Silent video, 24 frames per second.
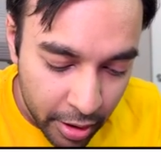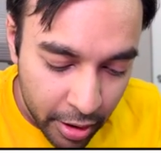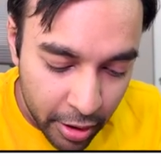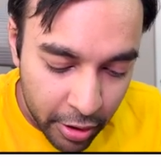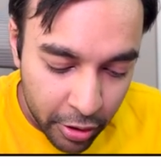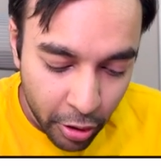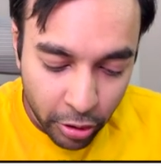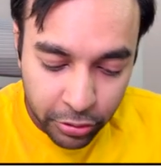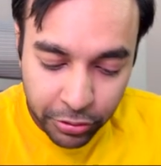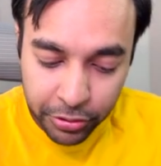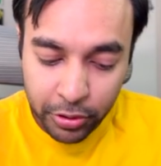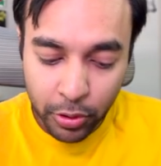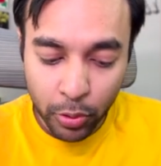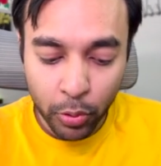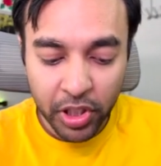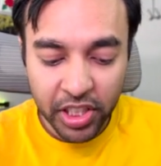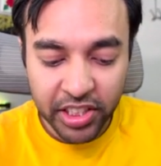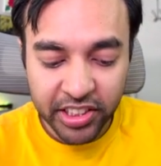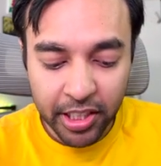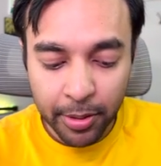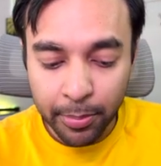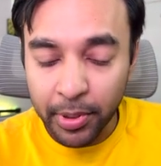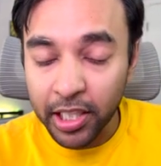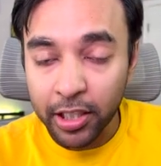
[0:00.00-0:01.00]
Your store
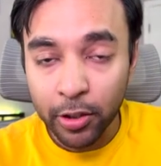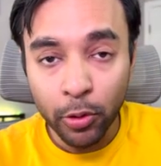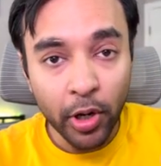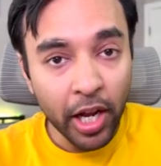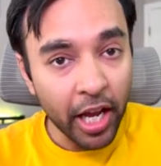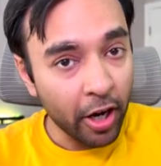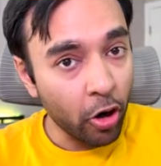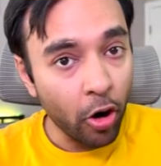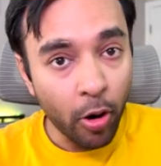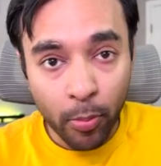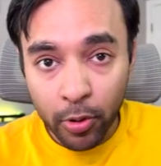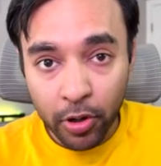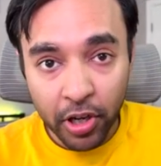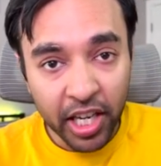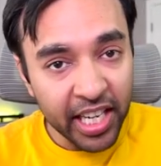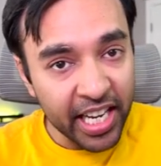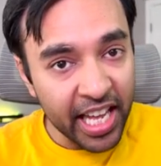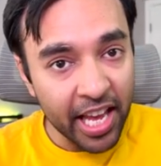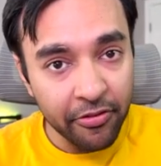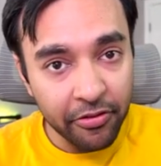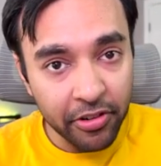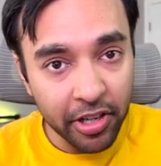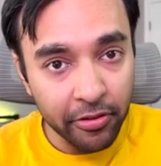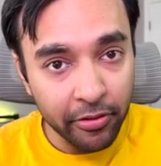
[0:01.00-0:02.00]
is able to accommodate
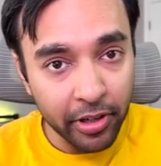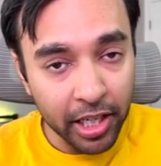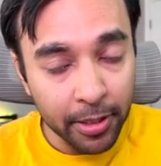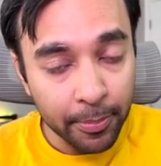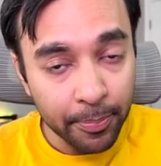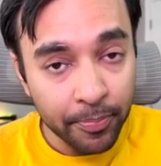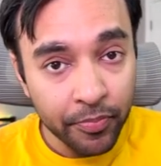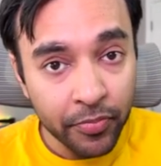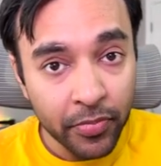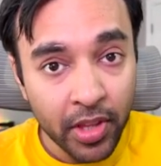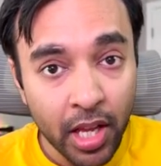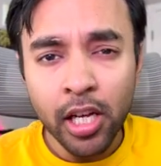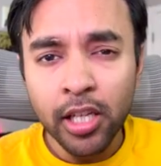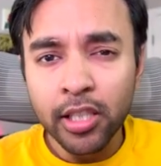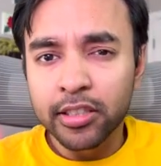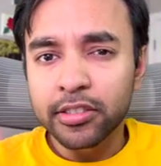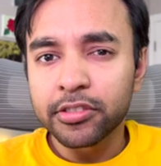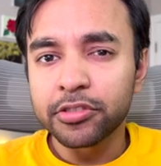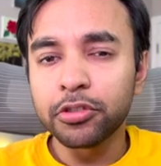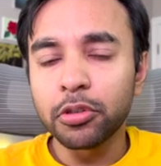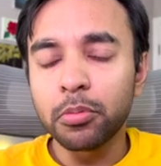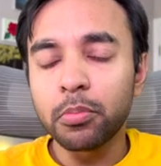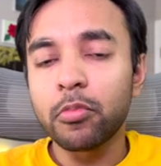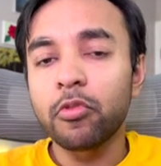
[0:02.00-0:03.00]
everyone.
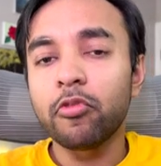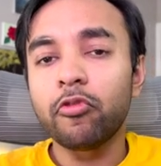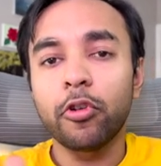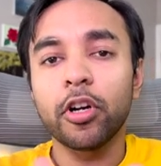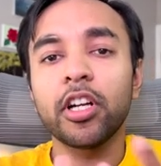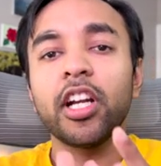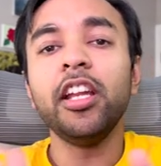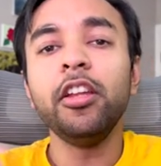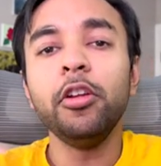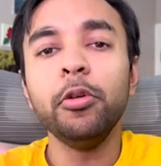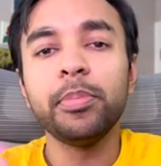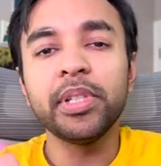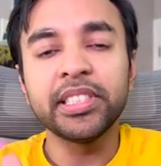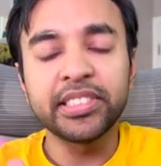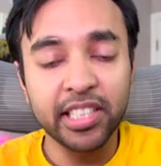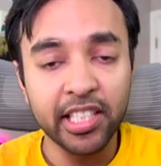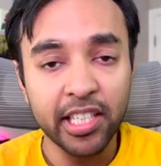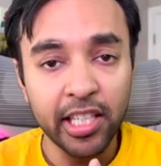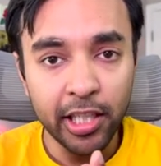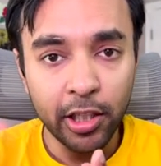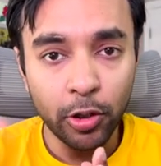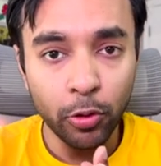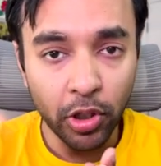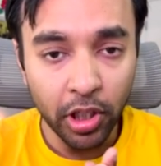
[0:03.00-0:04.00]
So what are you
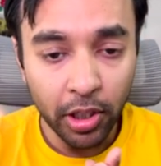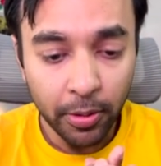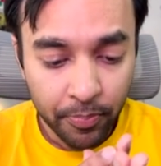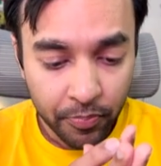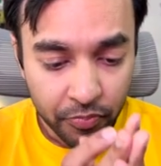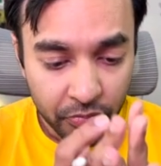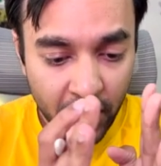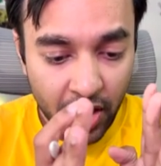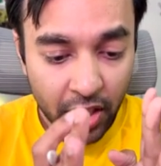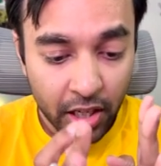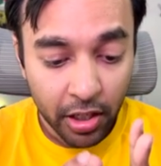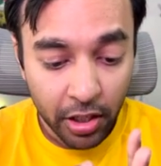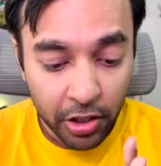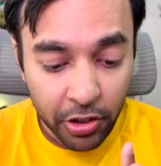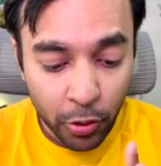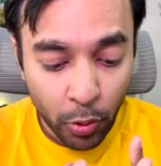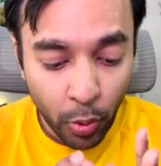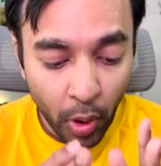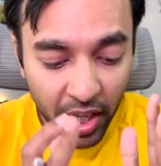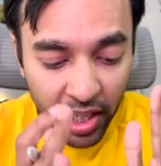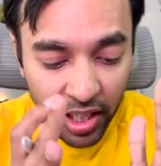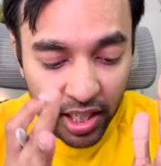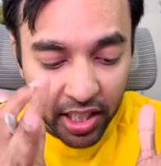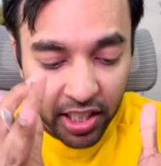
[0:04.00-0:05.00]
basically doing? You
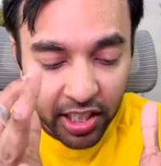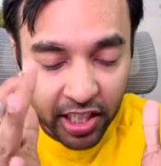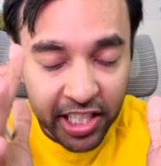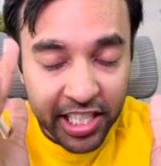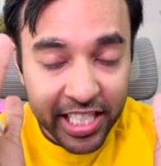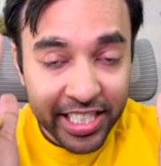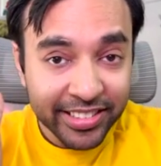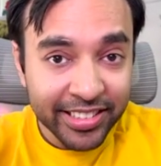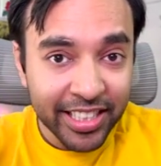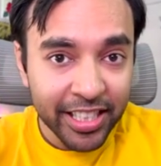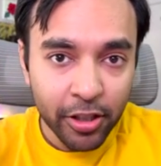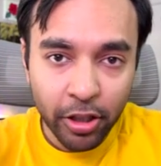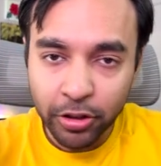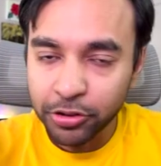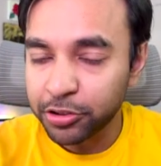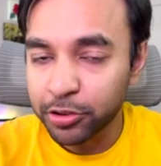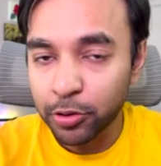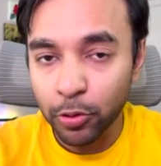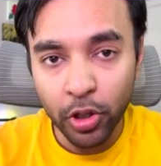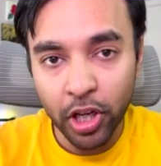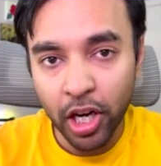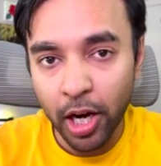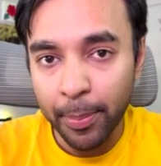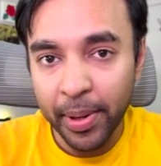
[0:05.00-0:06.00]
are increasing your
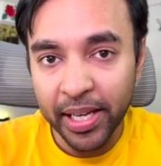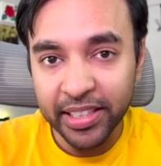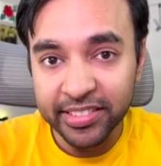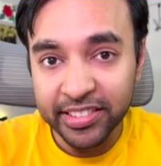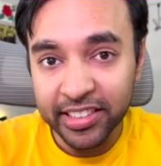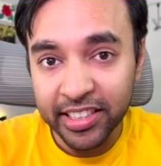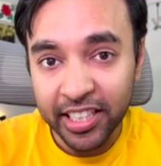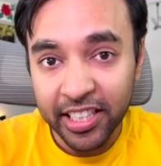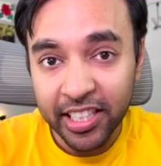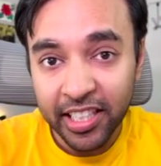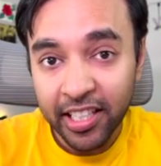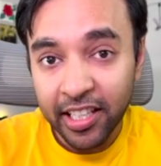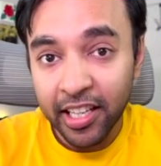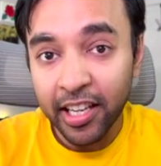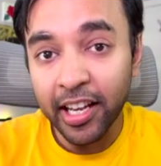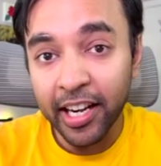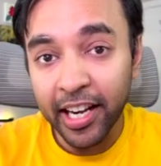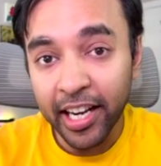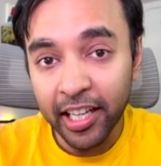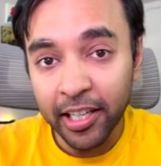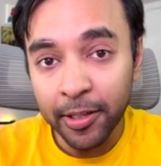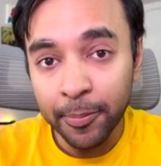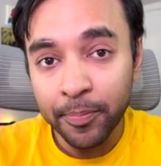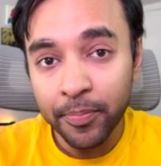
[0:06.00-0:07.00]
store capacity,
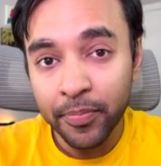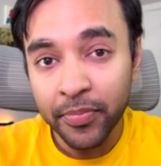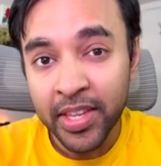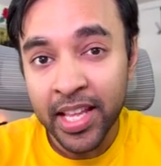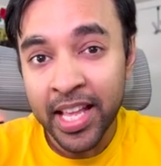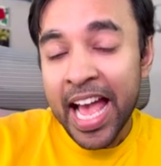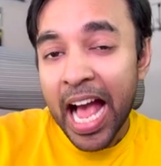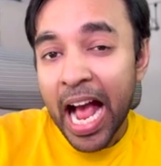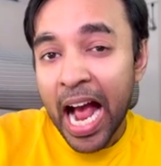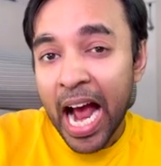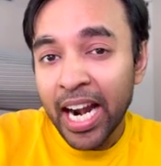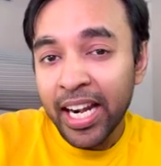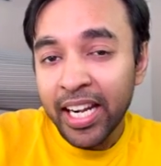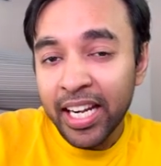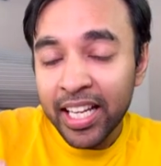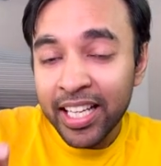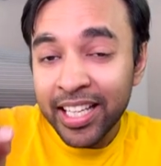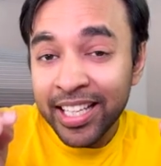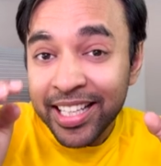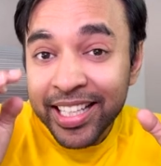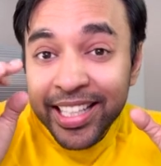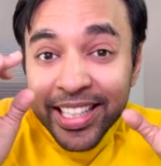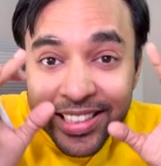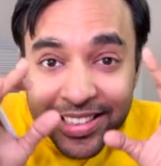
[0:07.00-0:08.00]
correct? And
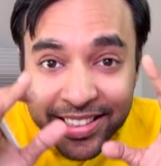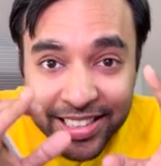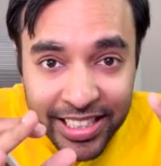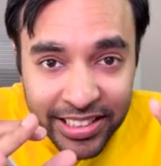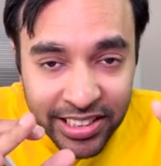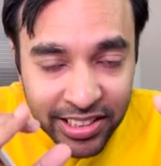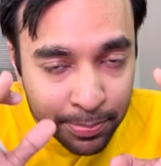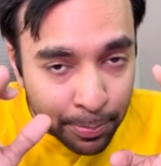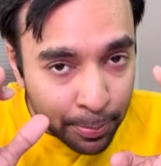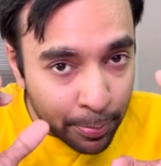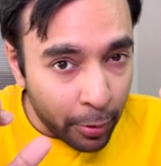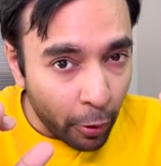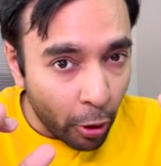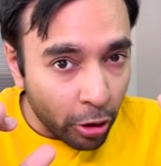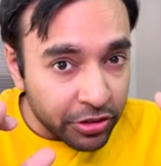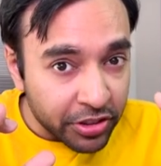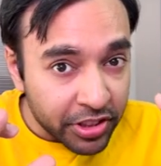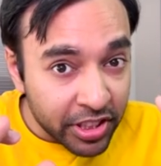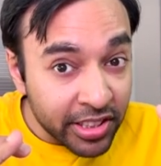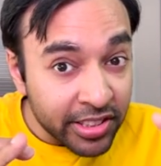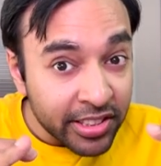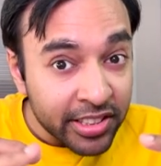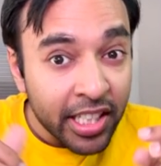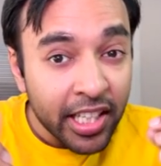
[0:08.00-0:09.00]
this
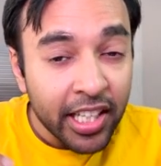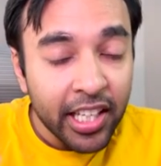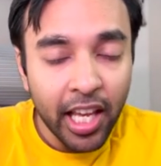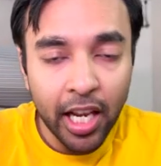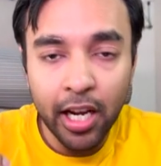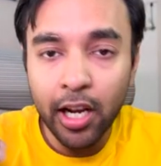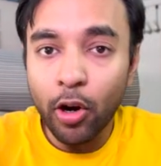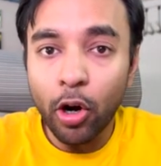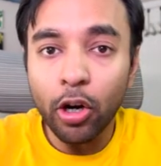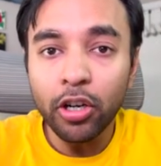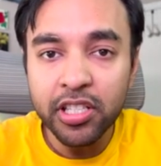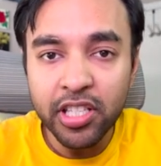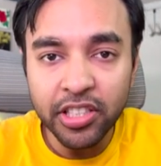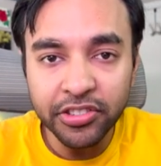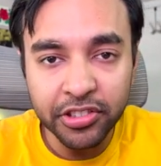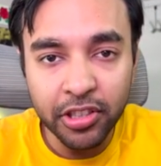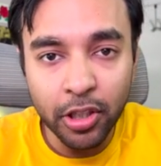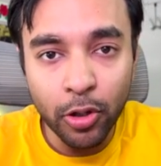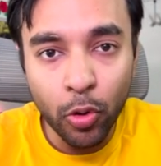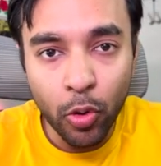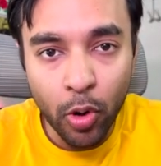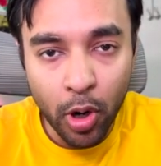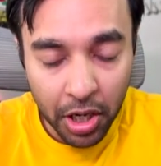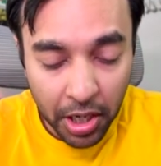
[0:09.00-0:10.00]
process cannot just
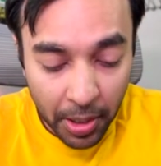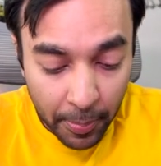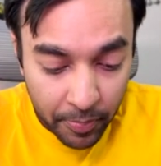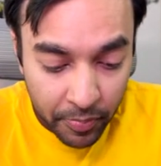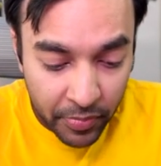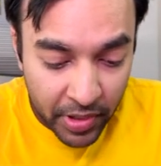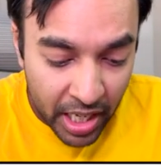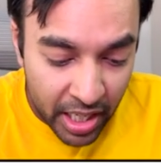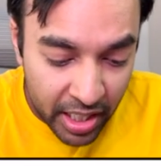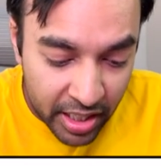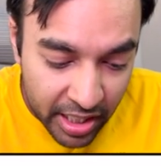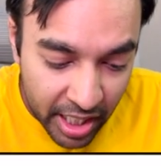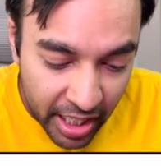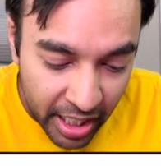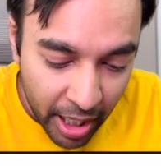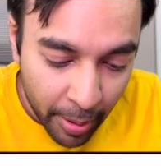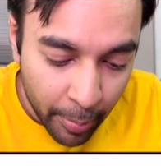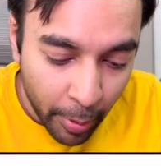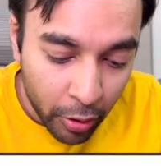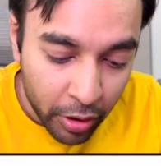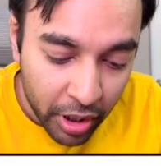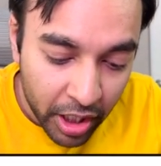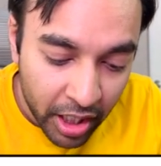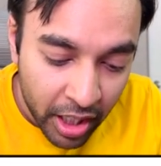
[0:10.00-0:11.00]
go on. Think
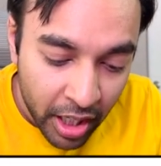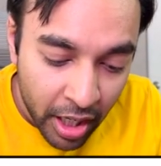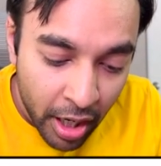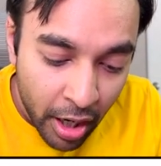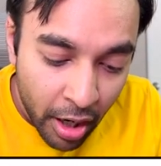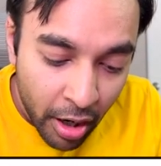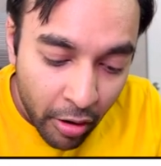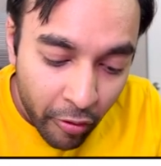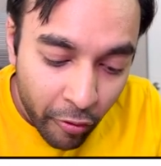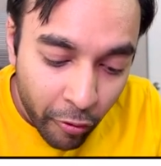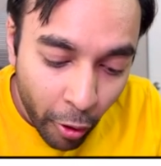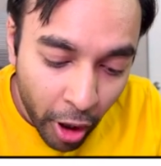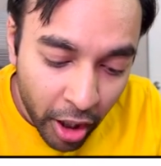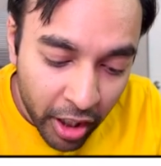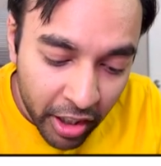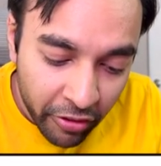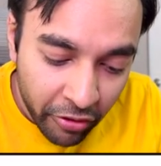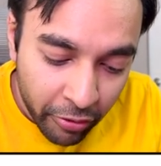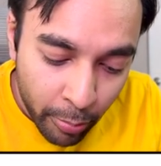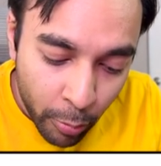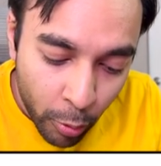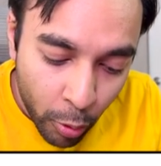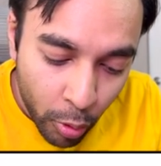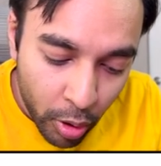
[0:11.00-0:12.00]
about it. What if
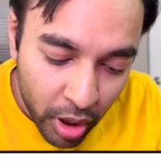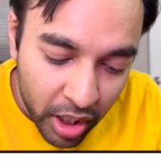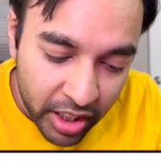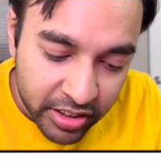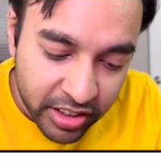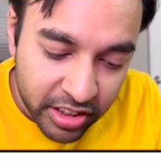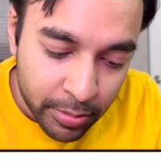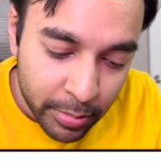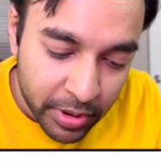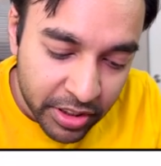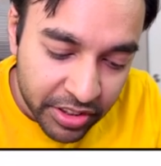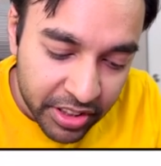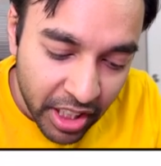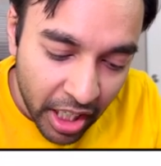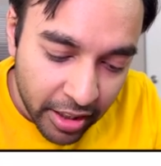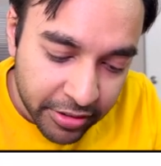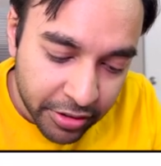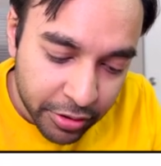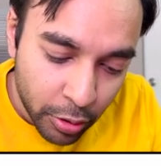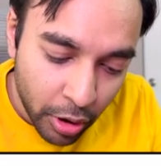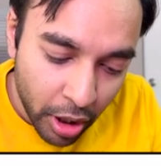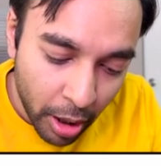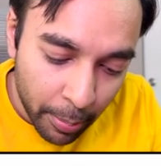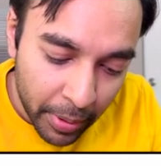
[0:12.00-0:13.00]
more customers starts
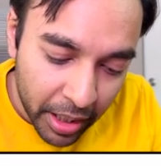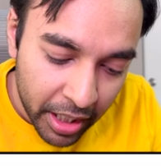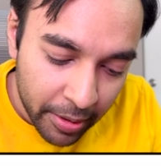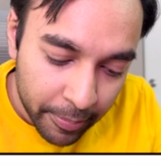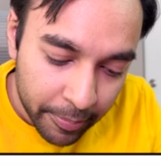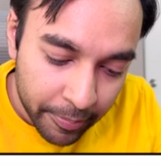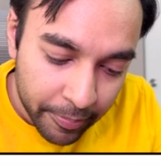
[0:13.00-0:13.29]
to come in?